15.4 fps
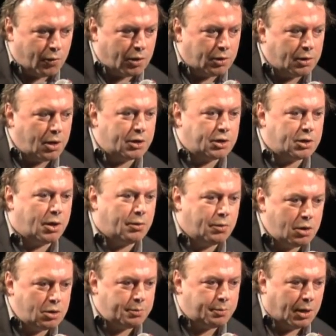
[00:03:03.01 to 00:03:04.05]
Well, the article I
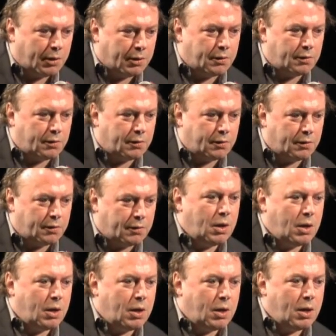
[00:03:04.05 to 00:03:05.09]
wrote about it
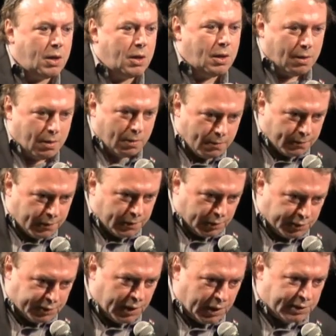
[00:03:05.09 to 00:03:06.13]
for the
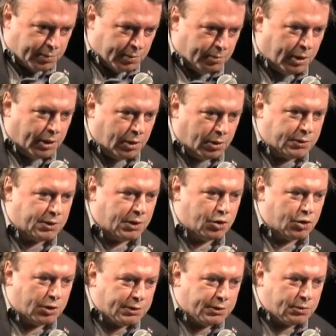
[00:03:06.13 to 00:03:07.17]
New Statesman, my old
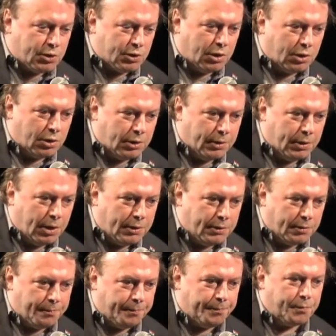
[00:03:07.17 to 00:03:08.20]
socialist journal in
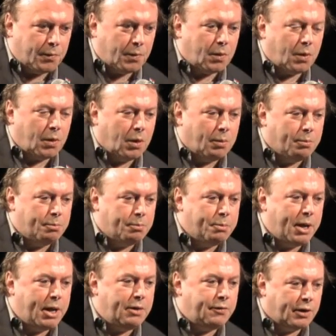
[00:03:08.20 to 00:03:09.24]
London,
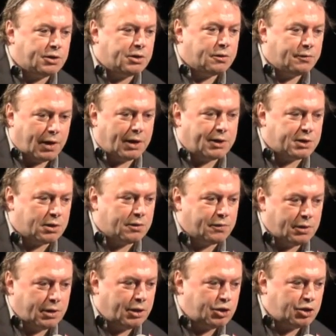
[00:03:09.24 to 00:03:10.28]
made Victor Navarsky of
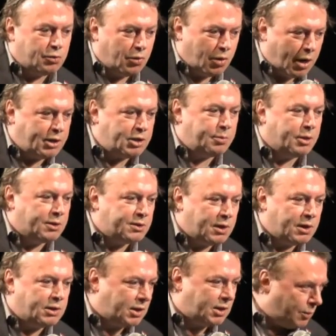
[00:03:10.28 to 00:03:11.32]
The Nation write to me and
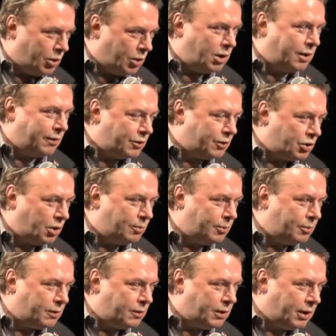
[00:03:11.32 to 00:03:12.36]
say, did I want to have a job
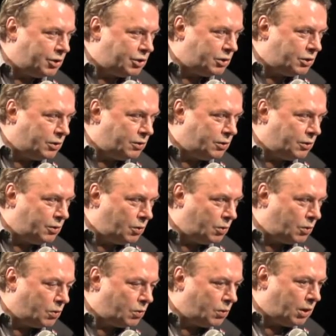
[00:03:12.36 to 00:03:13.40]
at The Nation in New
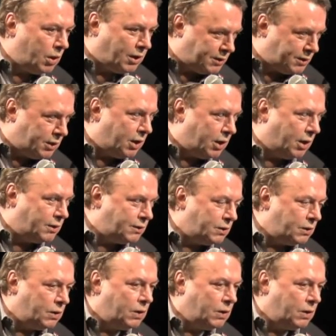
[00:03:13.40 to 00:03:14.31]
York? And I said, yes.